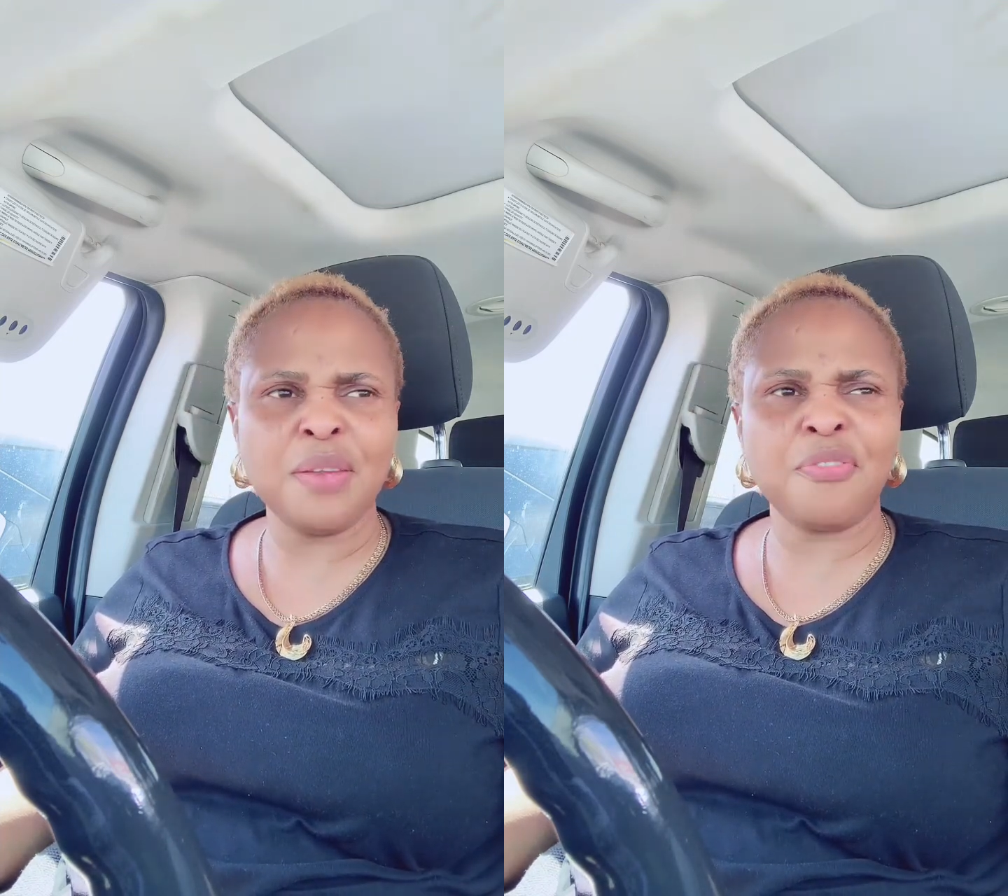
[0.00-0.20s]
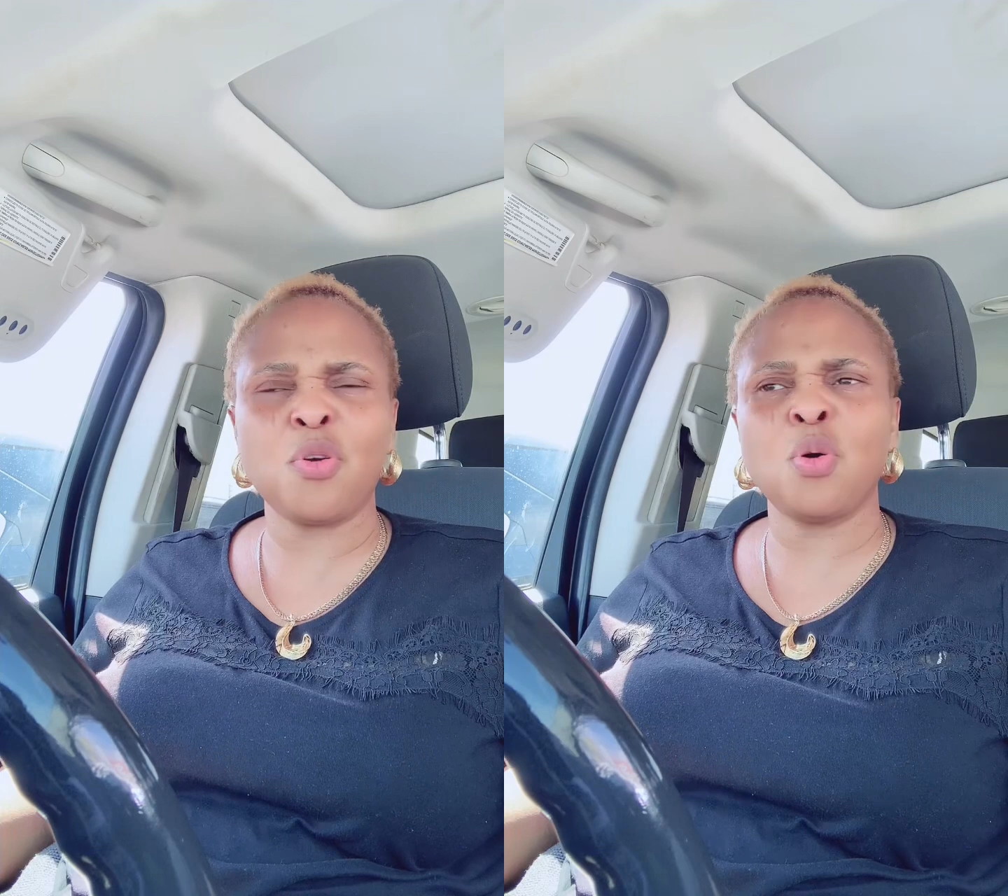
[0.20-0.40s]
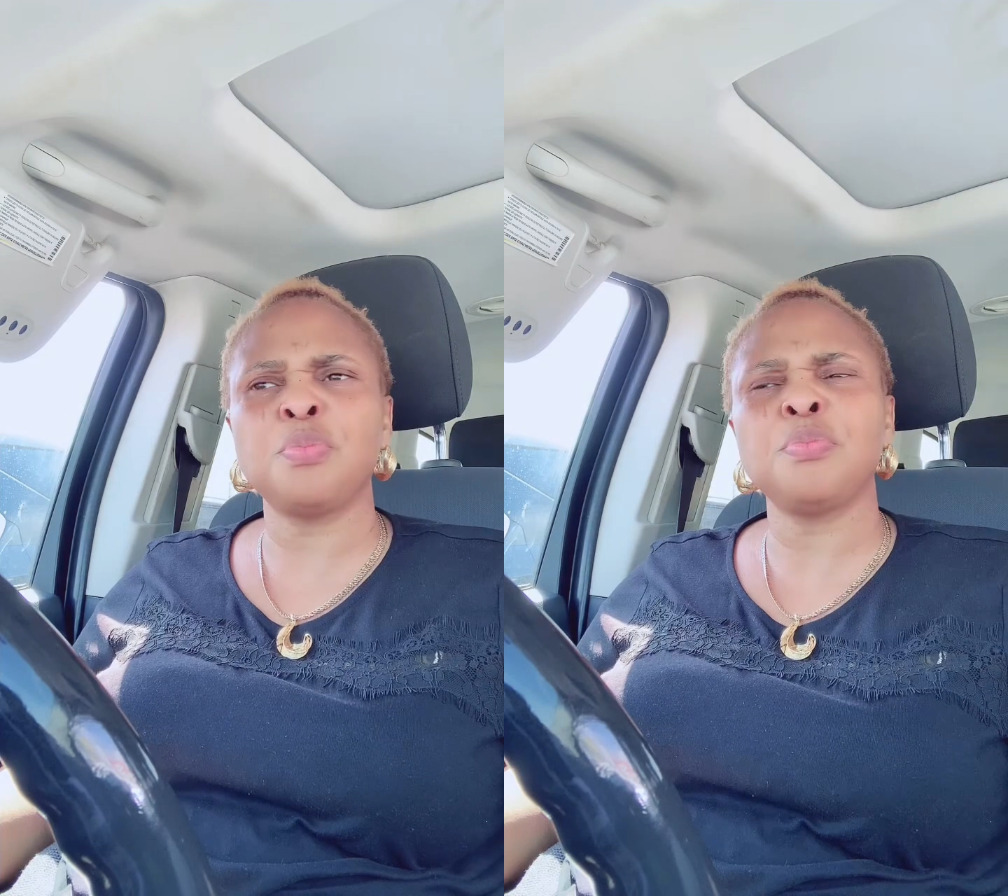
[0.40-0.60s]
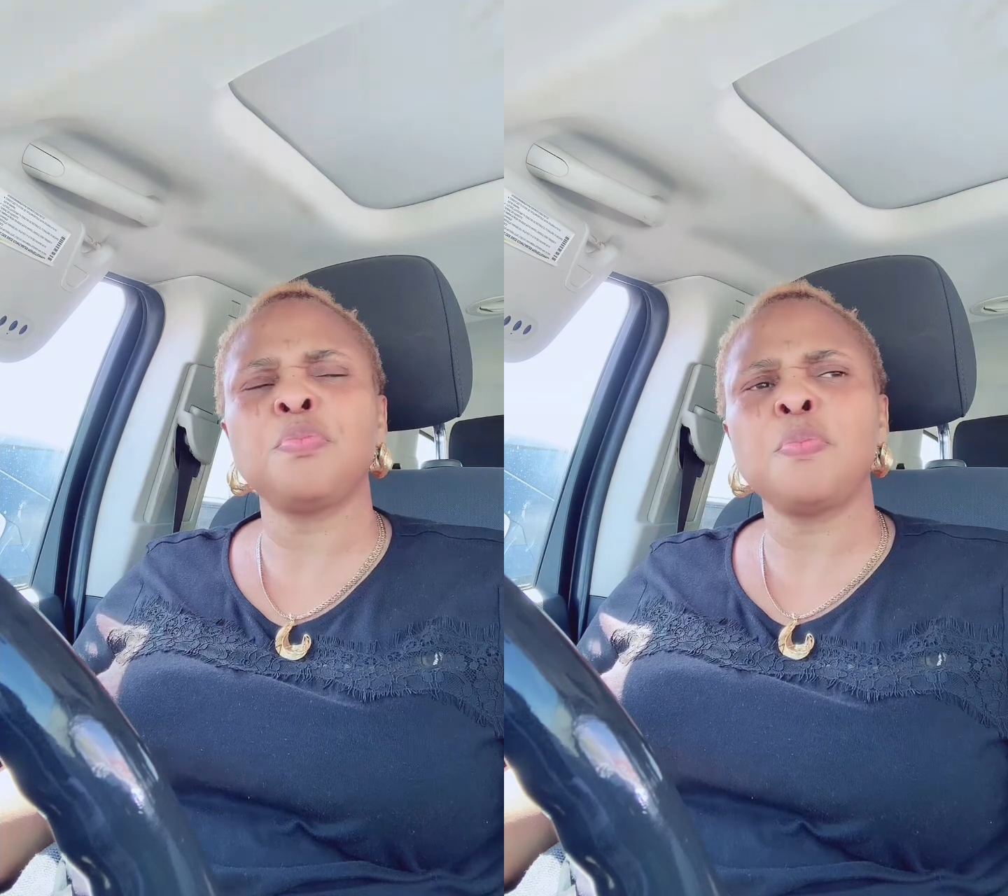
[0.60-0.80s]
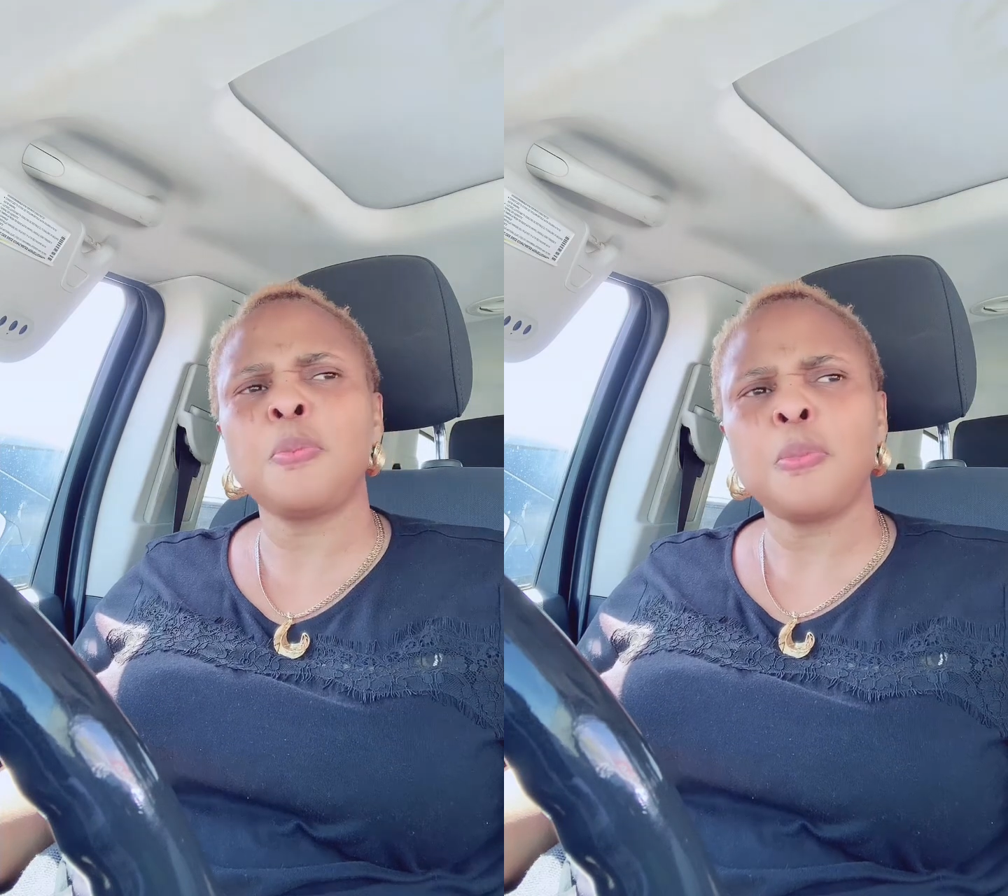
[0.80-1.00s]
from
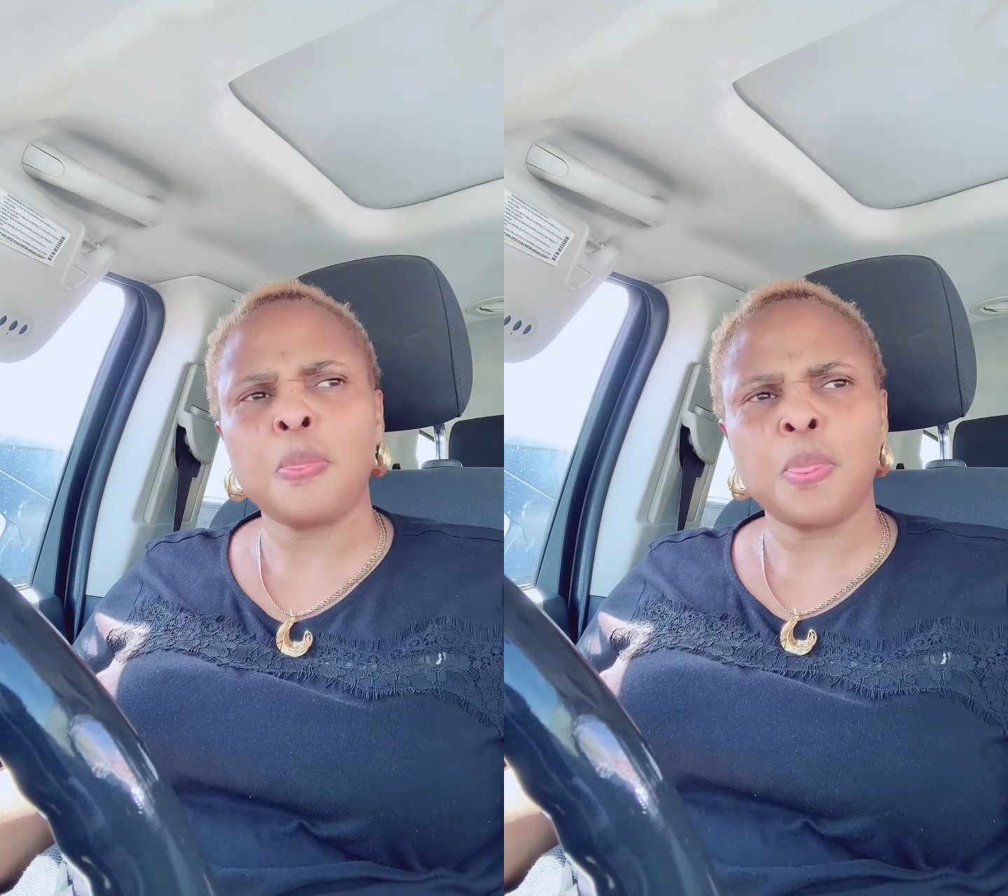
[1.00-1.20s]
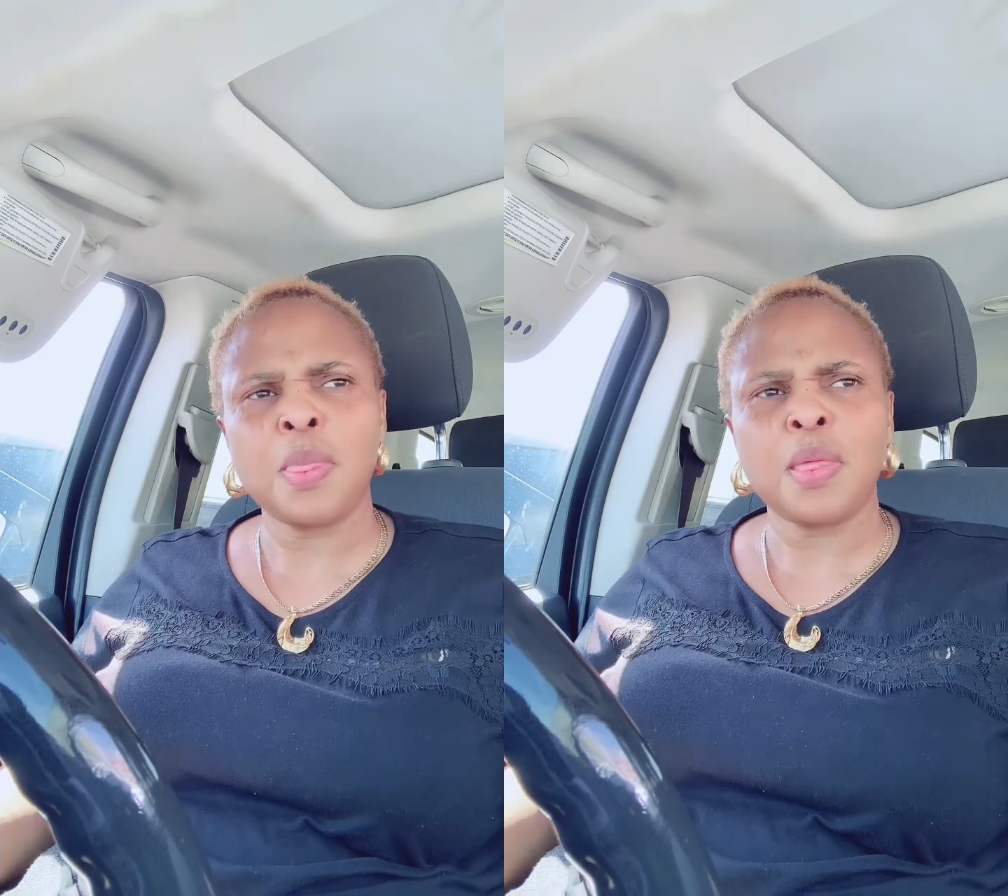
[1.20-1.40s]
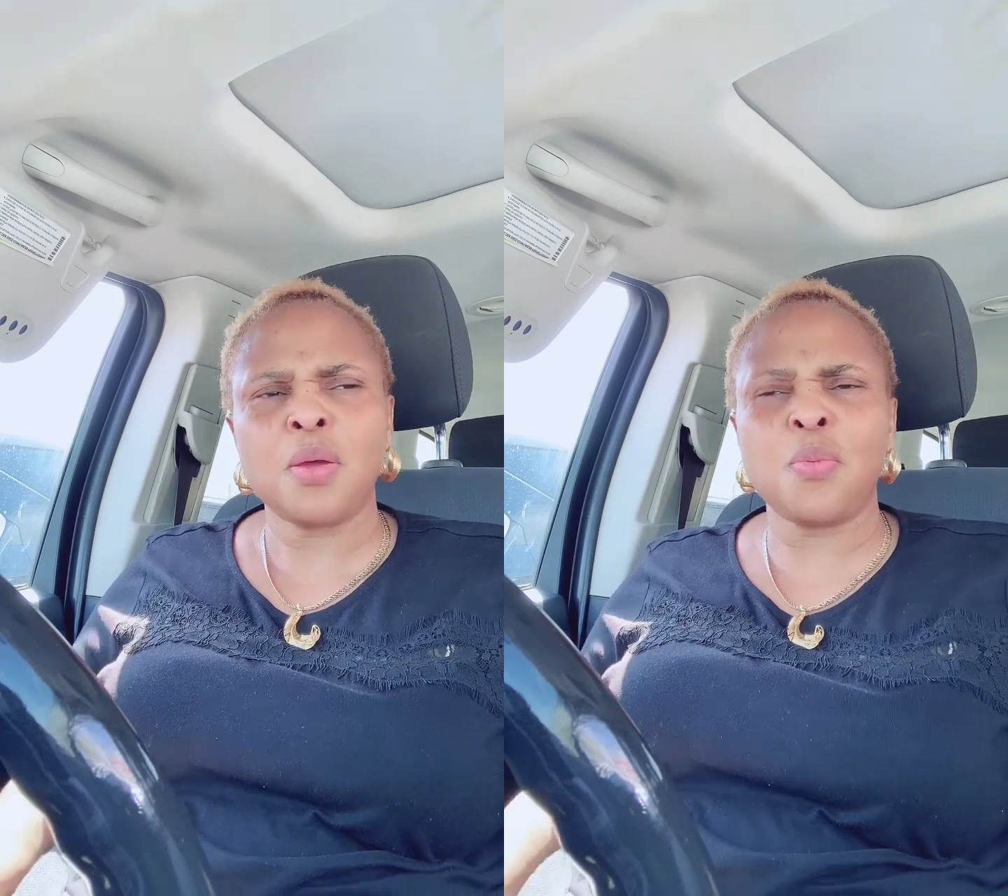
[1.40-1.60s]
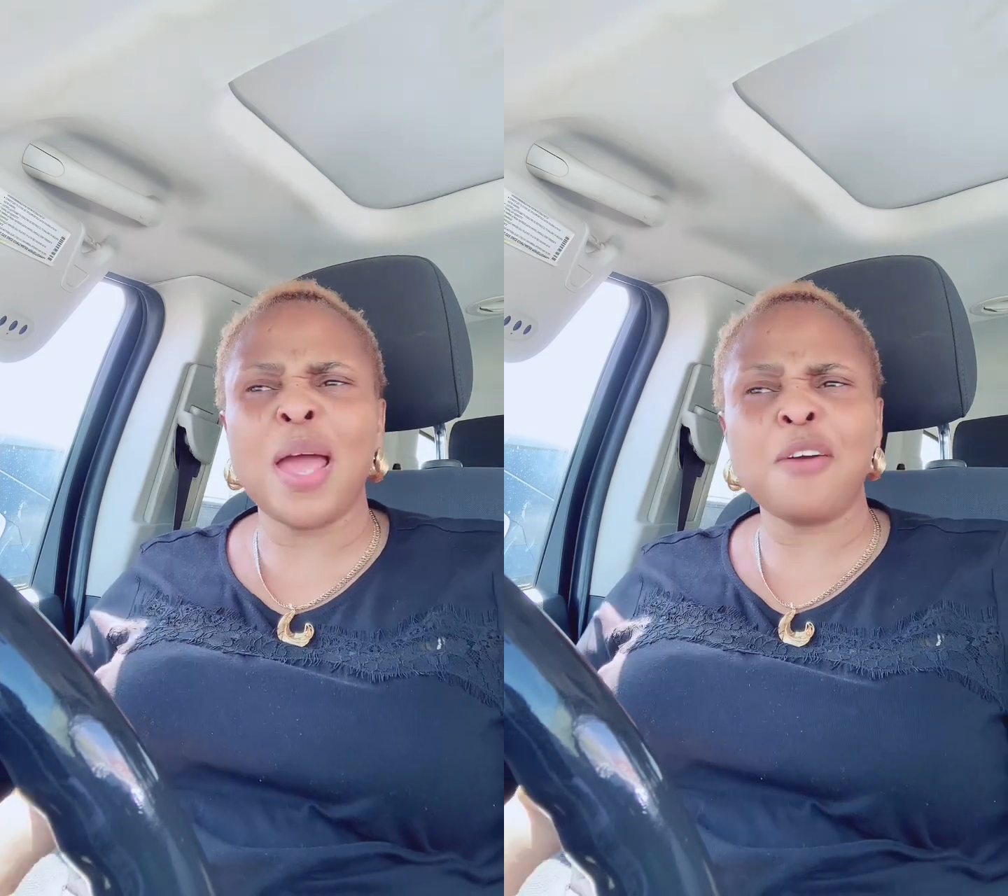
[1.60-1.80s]
where